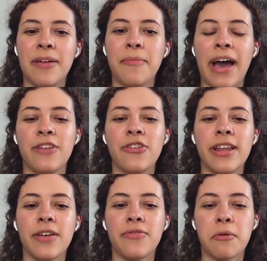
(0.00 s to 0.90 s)
imagine
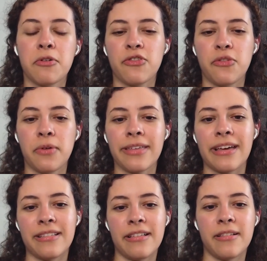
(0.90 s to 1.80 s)
if they were just doing it
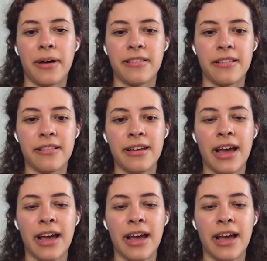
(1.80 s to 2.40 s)
like season by season.